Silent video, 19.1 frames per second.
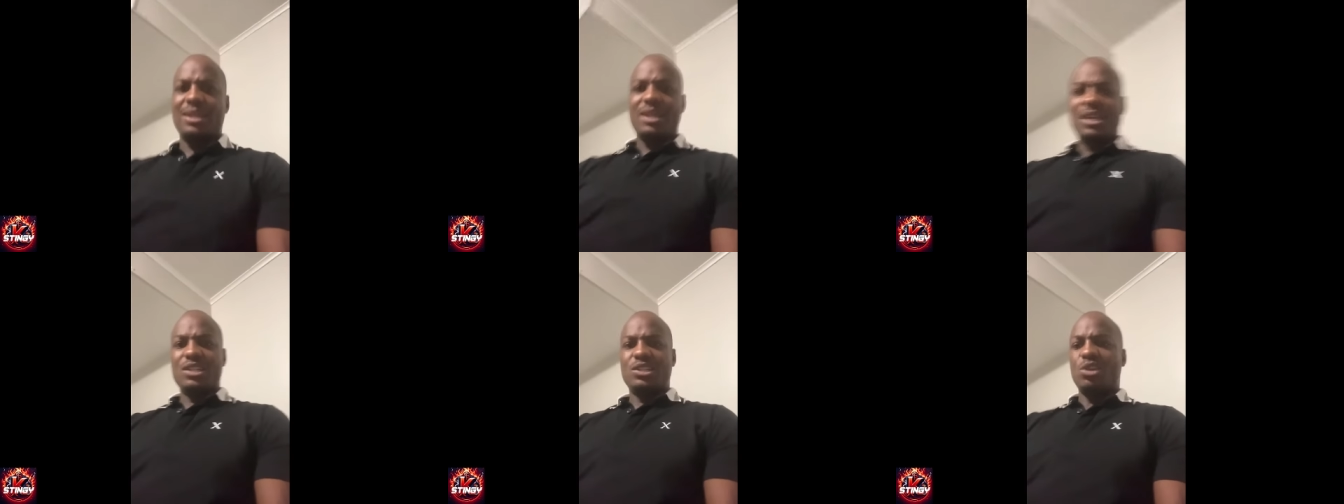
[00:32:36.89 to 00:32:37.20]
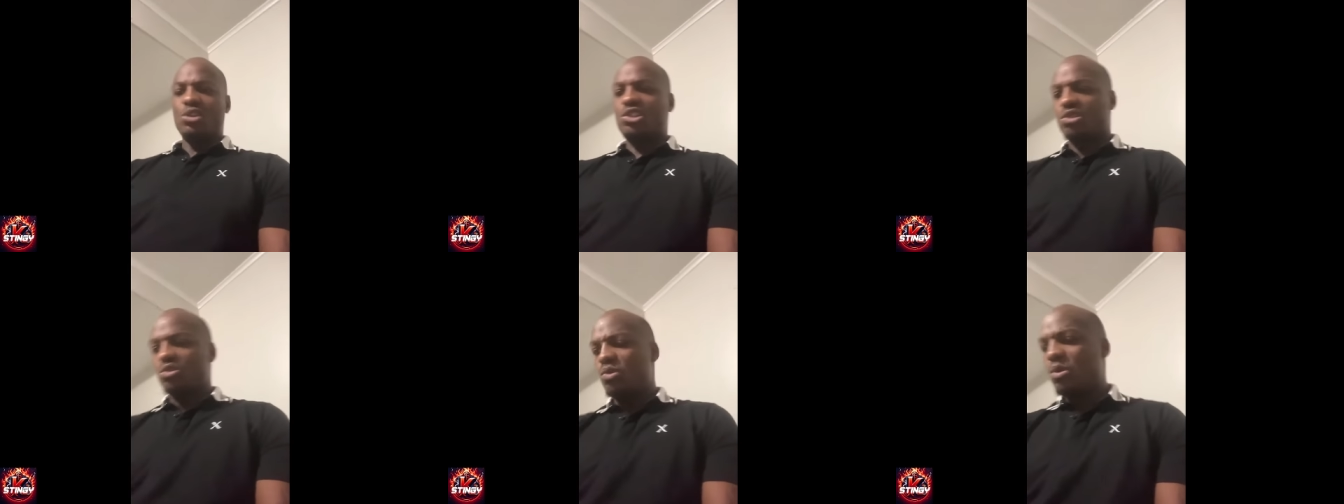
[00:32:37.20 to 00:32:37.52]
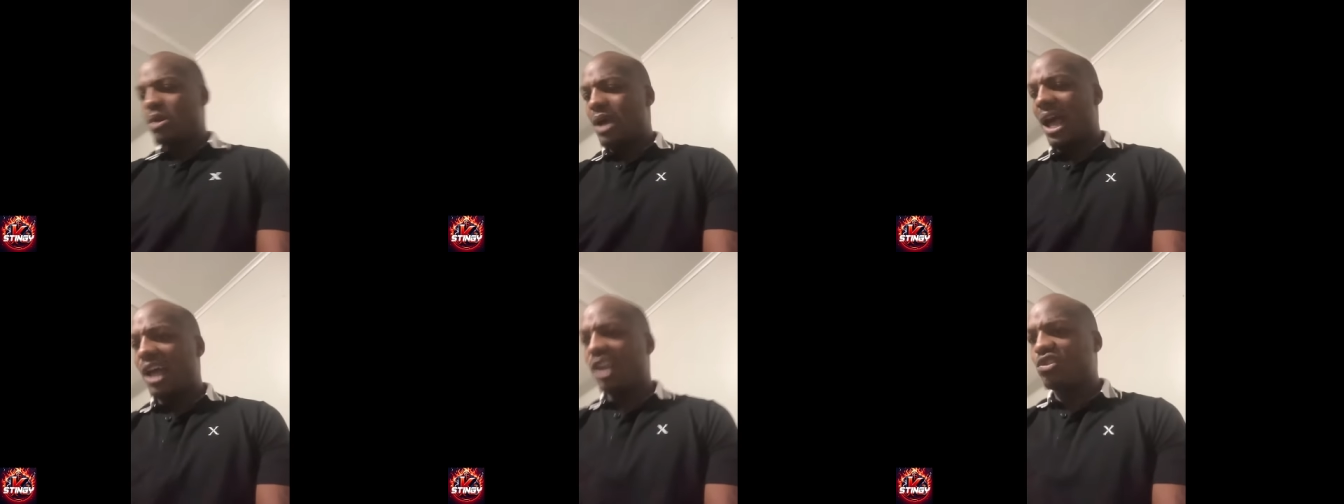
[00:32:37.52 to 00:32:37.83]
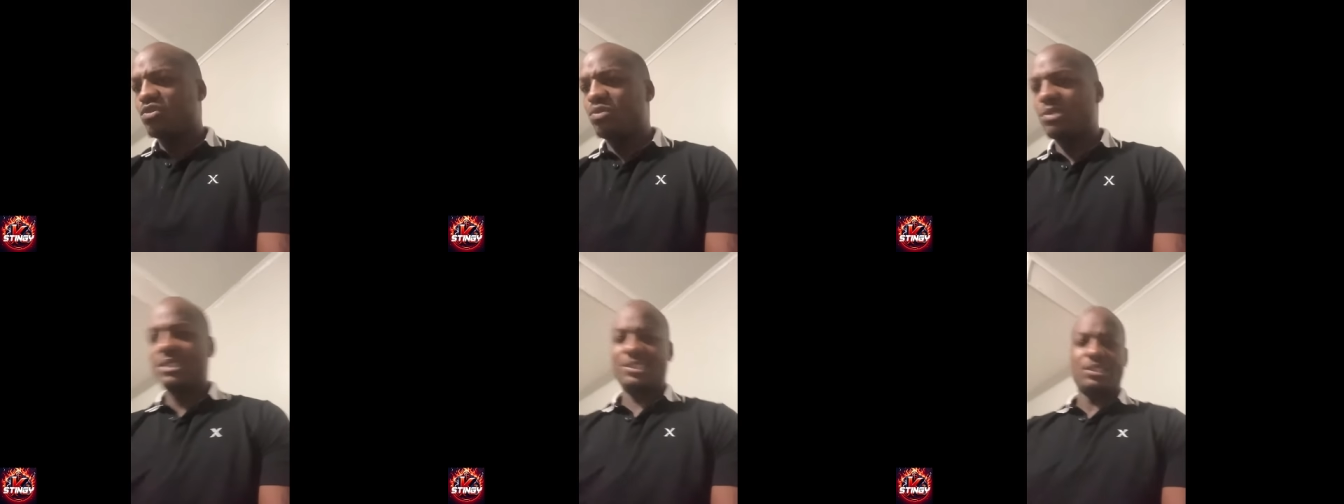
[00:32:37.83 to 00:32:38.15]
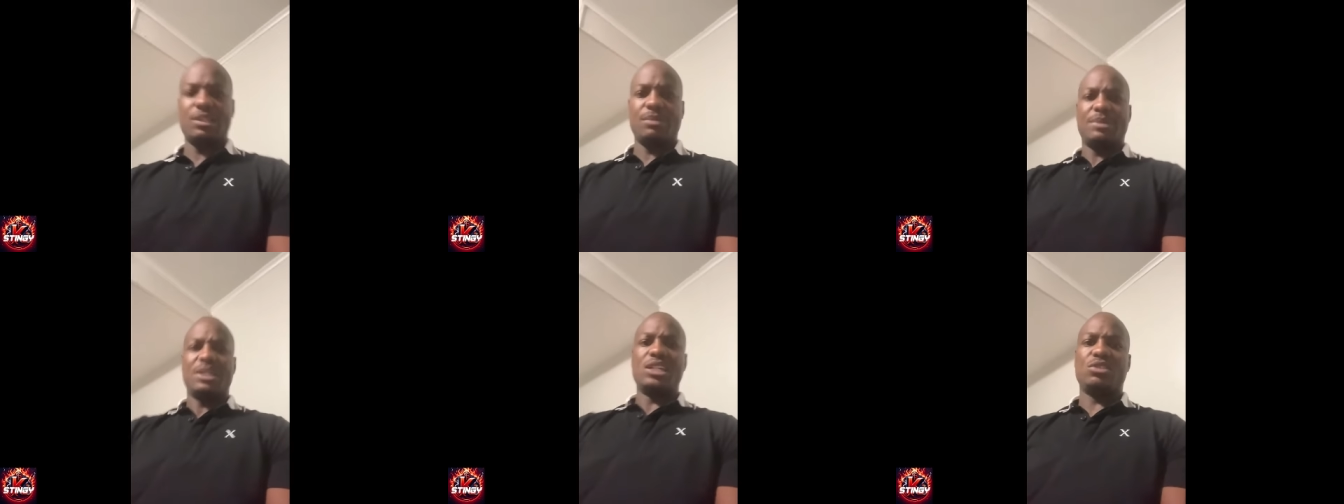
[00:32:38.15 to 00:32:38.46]
Your shoe cost twenty
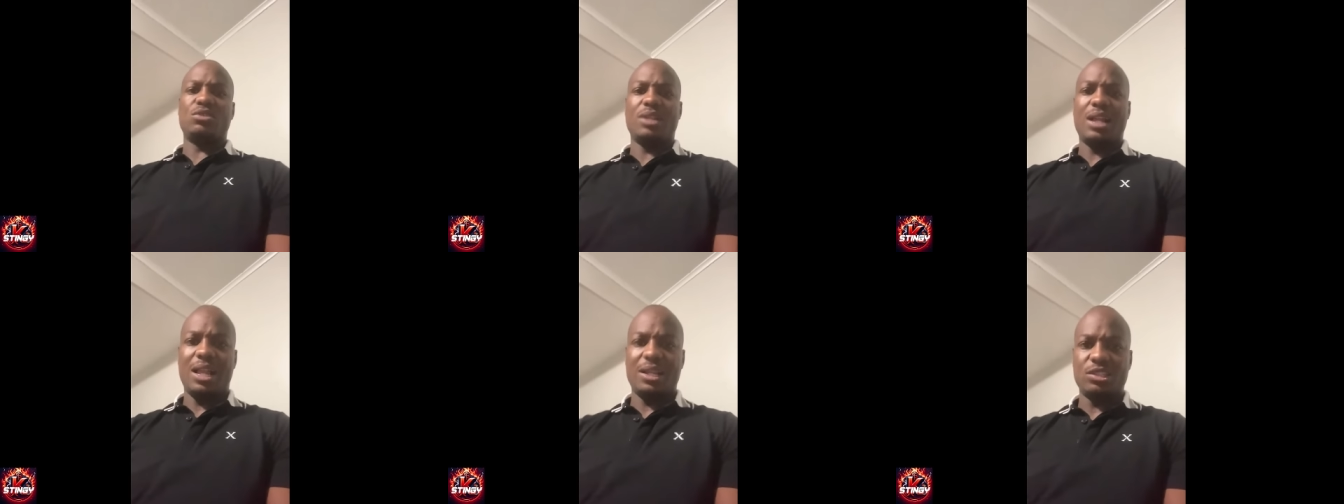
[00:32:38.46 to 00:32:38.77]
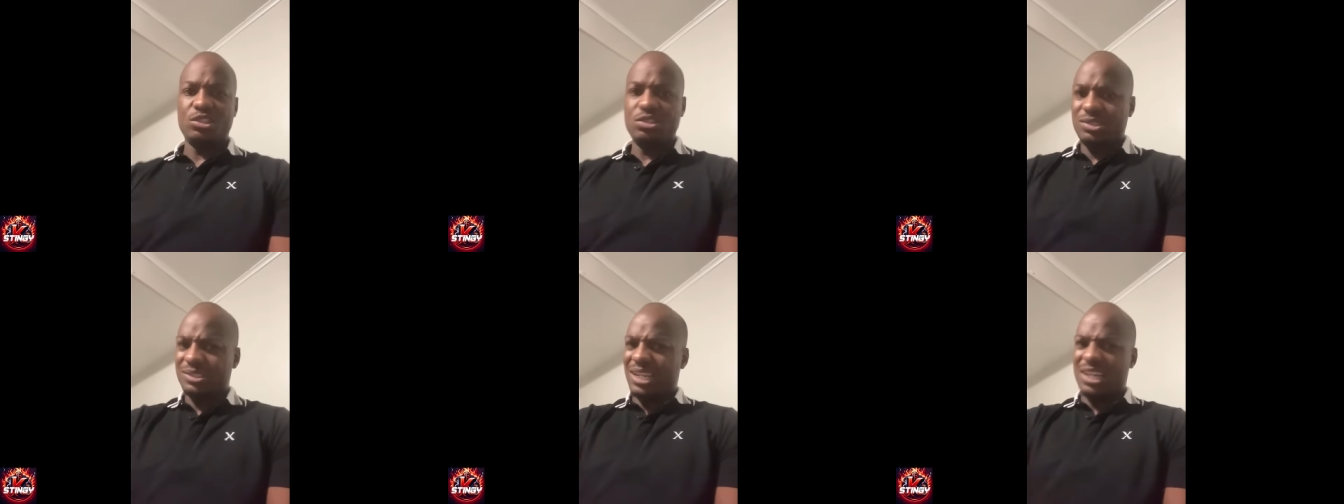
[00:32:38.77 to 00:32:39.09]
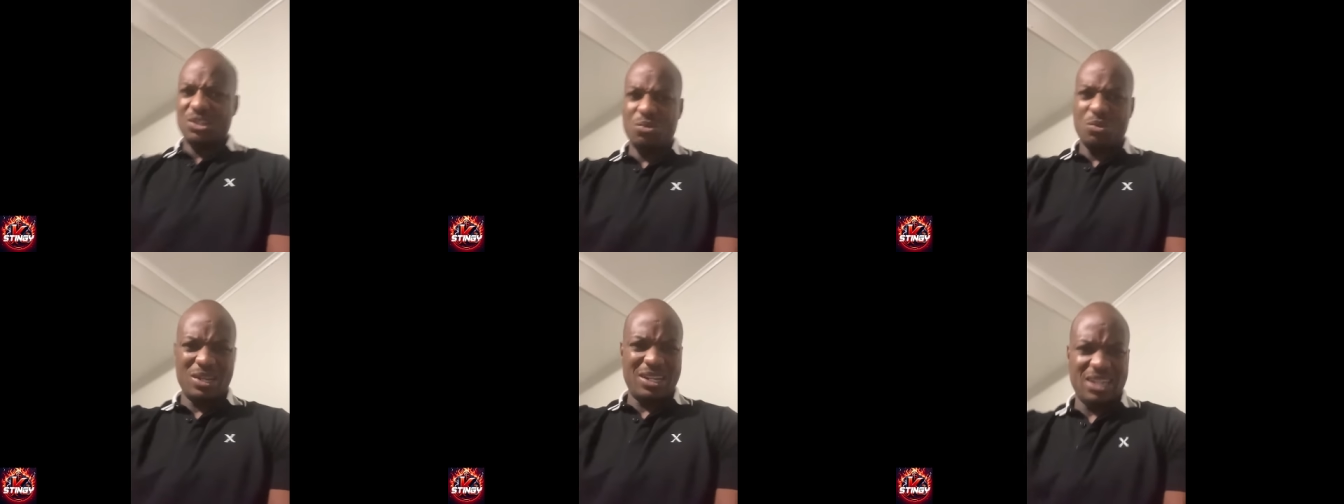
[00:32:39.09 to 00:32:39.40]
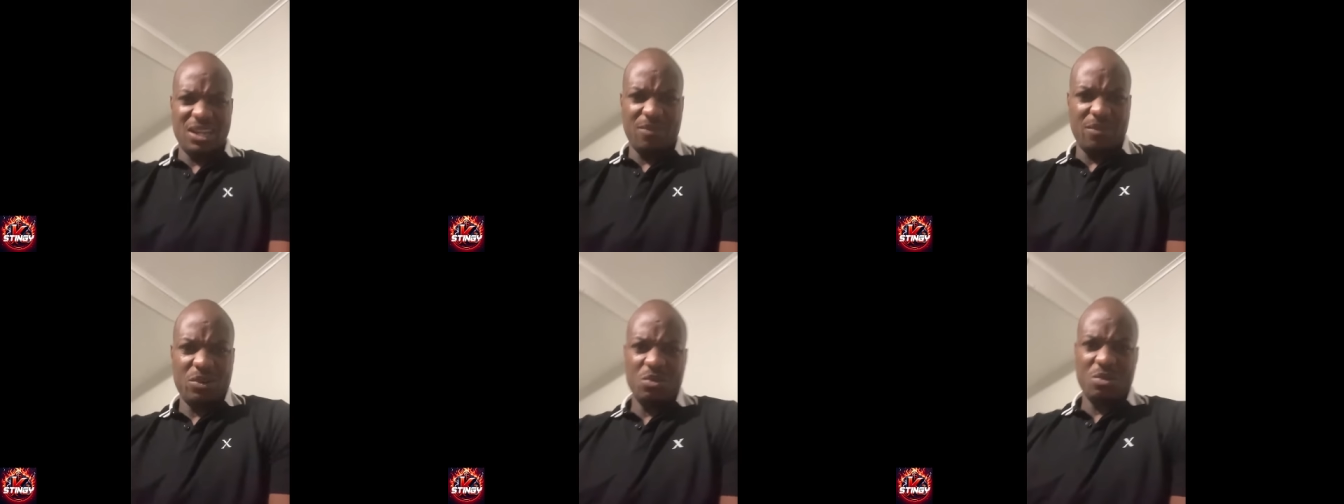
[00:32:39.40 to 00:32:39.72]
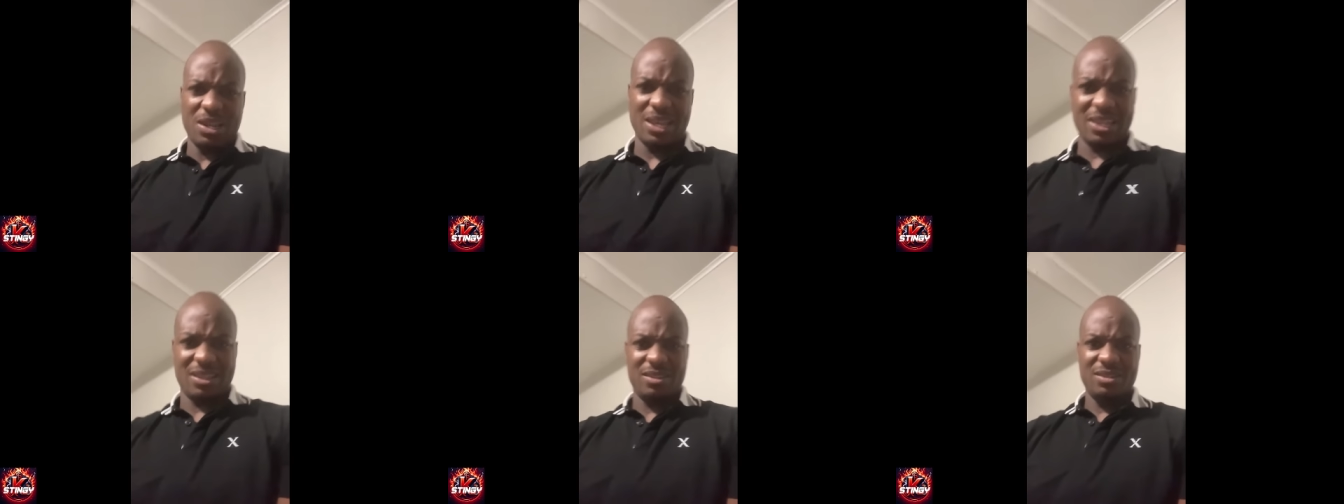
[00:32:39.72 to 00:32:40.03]
some hundred dollars. You said you would never do
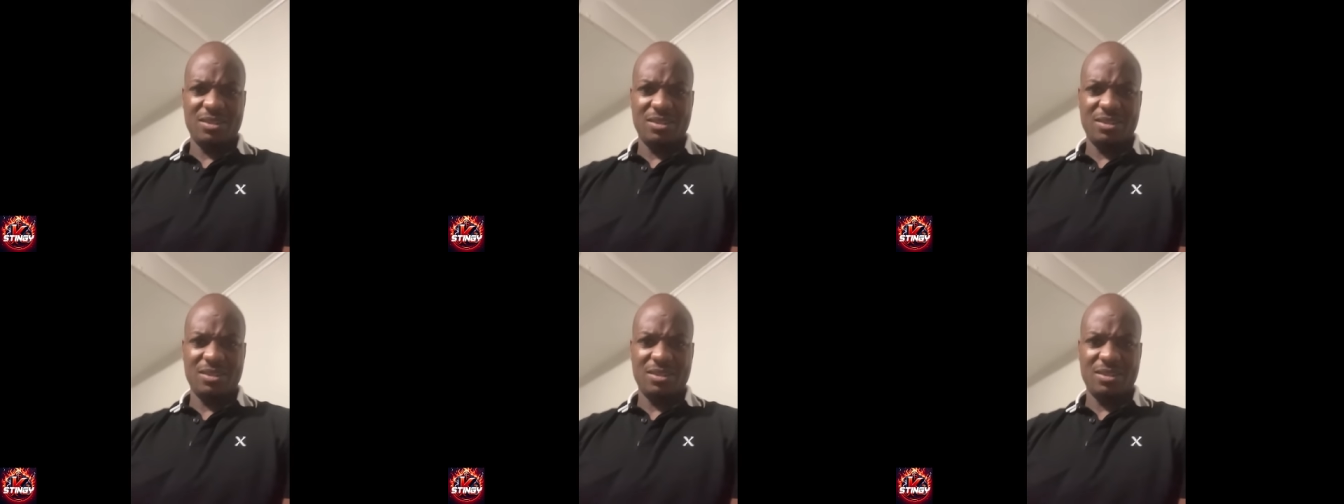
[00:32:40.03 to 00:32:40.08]
that.